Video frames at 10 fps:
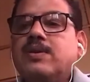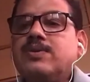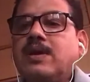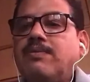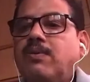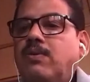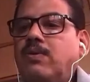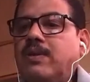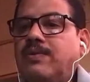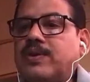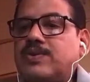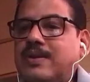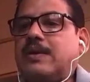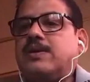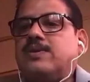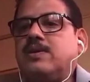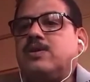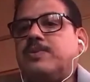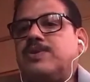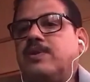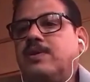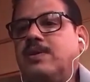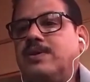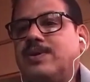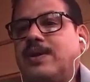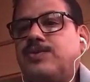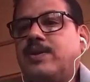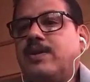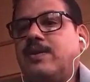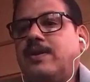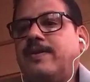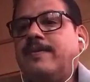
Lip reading: have all the facilities, especially the essential